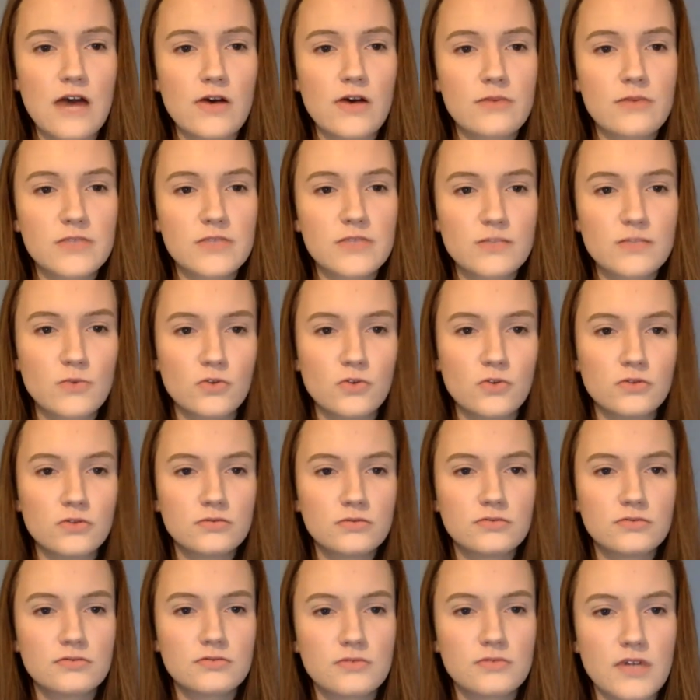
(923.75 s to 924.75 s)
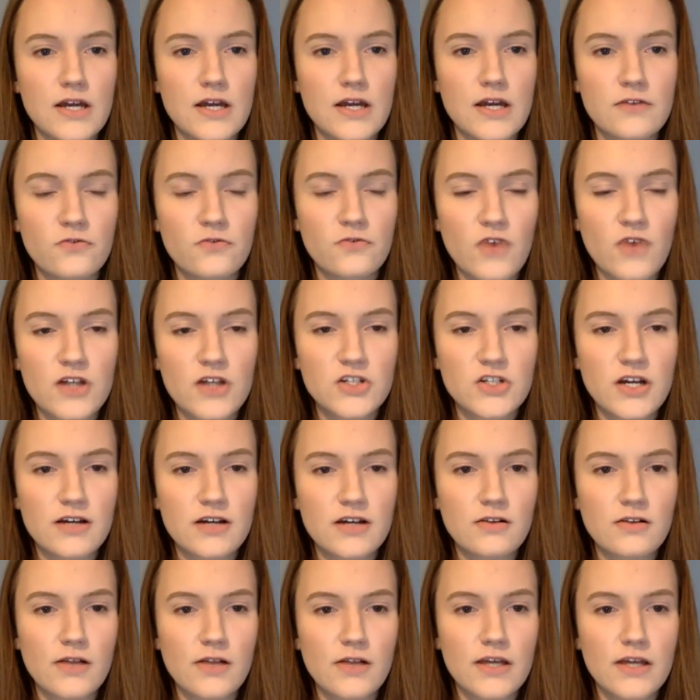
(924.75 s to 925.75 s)
I'm small and
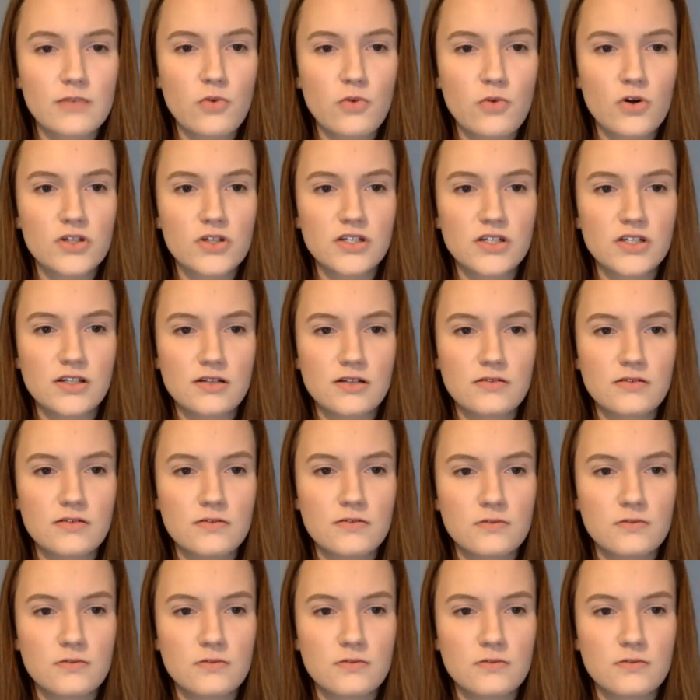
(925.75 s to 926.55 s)
fragile like porcelain.